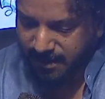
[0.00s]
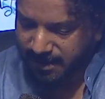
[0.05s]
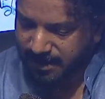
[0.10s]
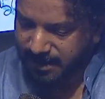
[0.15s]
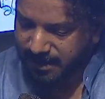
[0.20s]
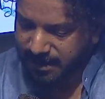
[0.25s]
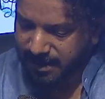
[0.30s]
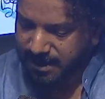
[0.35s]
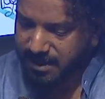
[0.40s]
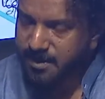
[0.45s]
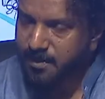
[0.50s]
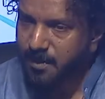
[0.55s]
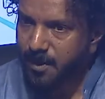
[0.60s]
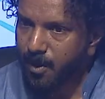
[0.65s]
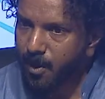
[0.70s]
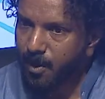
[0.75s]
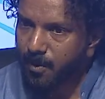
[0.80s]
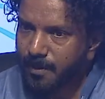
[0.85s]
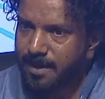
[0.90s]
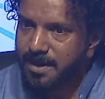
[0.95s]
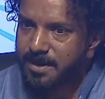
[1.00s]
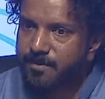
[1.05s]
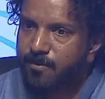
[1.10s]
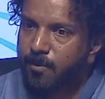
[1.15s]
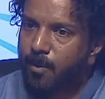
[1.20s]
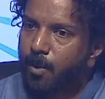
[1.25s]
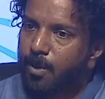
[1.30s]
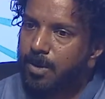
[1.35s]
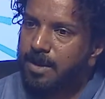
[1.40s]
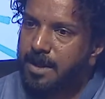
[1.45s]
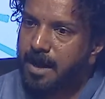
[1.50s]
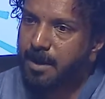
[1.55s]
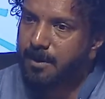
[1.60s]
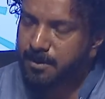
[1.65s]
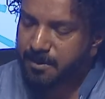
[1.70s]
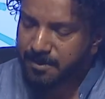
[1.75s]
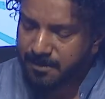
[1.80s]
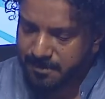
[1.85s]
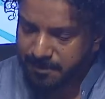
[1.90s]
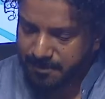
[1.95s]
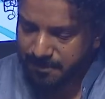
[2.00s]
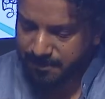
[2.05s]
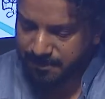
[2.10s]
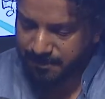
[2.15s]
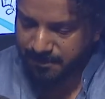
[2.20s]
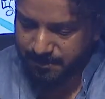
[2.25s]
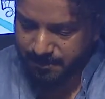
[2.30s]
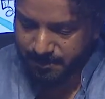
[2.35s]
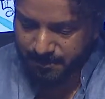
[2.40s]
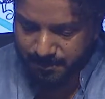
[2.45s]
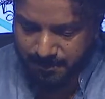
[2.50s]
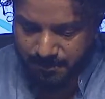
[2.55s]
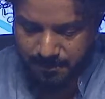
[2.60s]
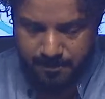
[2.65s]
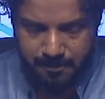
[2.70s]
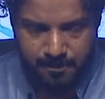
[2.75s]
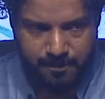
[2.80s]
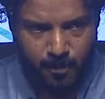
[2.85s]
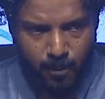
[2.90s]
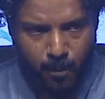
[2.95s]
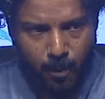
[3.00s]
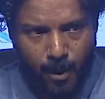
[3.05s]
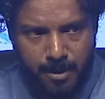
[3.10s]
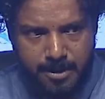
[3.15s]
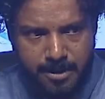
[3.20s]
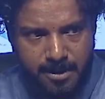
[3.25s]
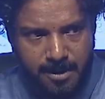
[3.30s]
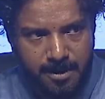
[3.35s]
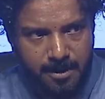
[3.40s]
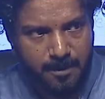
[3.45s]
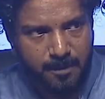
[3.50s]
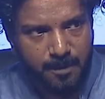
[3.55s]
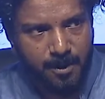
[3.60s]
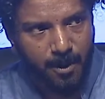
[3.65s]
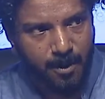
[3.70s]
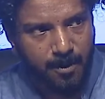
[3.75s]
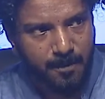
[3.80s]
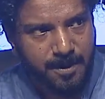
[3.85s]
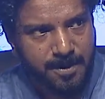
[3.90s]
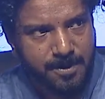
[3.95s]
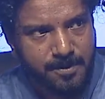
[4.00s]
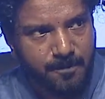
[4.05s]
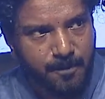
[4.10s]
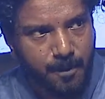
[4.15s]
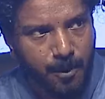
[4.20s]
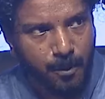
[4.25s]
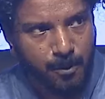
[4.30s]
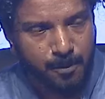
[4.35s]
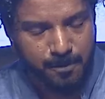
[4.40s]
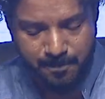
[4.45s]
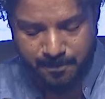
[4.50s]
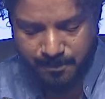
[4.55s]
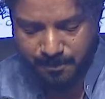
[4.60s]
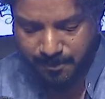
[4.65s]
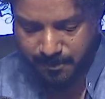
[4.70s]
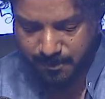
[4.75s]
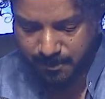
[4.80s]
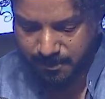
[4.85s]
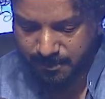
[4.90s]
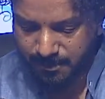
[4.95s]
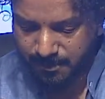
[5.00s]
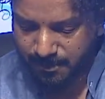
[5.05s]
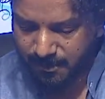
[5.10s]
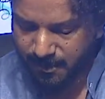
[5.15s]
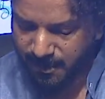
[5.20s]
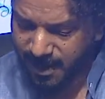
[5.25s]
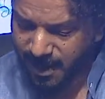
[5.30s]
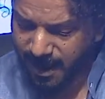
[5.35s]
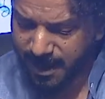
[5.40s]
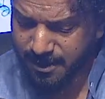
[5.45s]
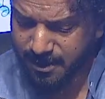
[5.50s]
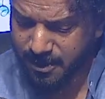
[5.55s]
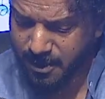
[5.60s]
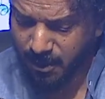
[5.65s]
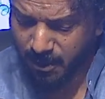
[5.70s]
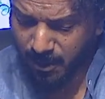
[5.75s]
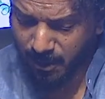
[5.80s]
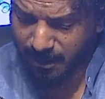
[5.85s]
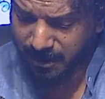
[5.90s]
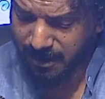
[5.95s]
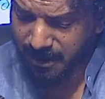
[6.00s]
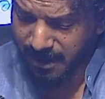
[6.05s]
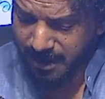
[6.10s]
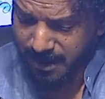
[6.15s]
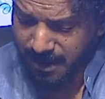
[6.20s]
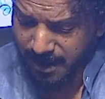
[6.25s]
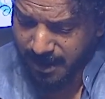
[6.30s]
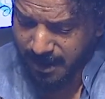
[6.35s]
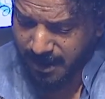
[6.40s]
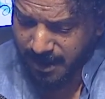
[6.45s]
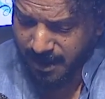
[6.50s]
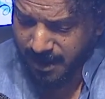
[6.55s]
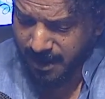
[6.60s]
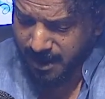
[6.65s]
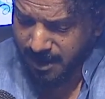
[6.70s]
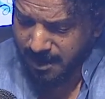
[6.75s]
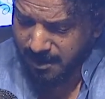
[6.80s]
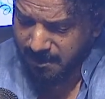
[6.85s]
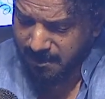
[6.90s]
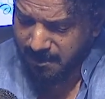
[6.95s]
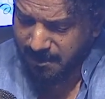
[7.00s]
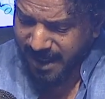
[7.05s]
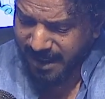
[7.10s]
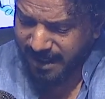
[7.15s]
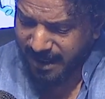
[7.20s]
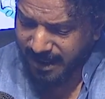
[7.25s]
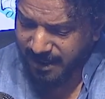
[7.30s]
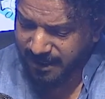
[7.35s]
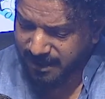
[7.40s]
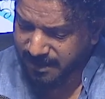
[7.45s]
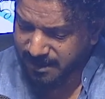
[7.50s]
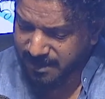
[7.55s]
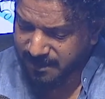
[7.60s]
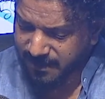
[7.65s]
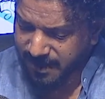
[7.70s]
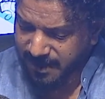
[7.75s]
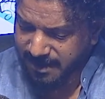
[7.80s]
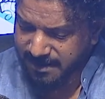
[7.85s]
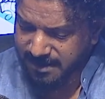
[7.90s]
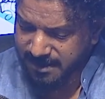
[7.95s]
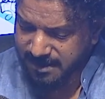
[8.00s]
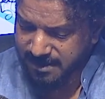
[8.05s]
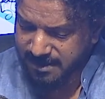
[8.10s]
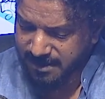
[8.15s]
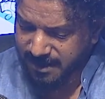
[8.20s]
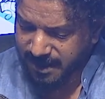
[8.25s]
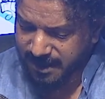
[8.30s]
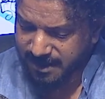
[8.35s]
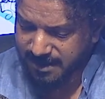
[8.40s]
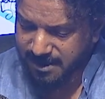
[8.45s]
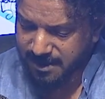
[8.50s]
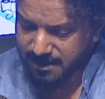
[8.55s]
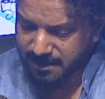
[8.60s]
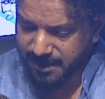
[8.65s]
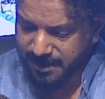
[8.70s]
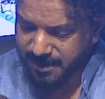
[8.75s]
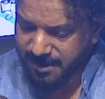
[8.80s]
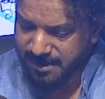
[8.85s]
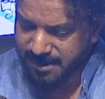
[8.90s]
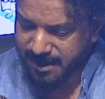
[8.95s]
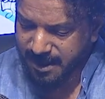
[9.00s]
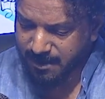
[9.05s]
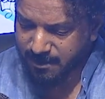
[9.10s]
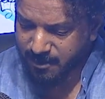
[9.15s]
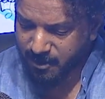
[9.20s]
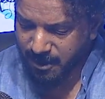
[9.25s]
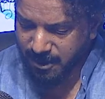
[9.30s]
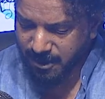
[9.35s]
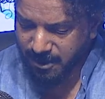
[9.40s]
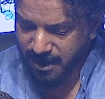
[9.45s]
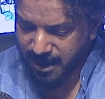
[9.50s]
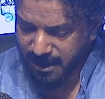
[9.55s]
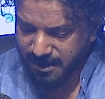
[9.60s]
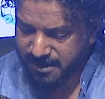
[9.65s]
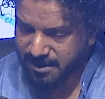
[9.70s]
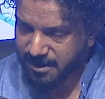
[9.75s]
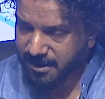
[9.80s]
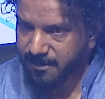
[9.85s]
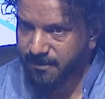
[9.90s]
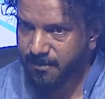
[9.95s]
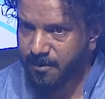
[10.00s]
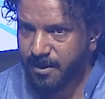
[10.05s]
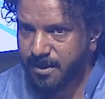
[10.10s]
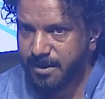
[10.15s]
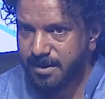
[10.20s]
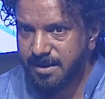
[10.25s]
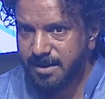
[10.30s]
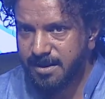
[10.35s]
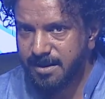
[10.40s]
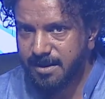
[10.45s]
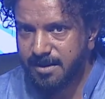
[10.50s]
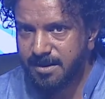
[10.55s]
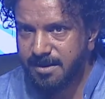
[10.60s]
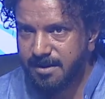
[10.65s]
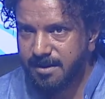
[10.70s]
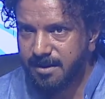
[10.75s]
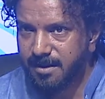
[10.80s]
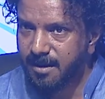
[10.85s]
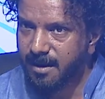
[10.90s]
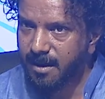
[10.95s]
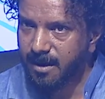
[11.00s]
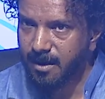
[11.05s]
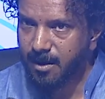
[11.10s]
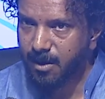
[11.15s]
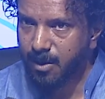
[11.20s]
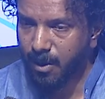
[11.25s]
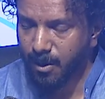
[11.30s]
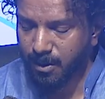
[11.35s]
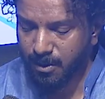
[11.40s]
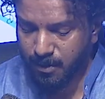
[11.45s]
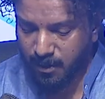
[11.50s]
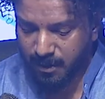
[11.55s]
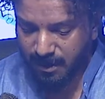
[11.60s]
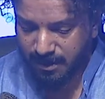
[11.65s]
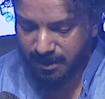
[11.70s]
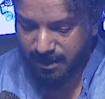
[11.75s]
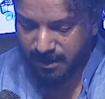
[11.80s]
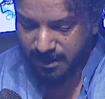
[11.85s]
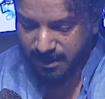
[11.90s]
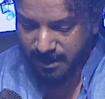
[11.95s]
things will always fall down, water will always flow, and so on. Mechanical devices exhibit the same regularity. For instance, a clockwork.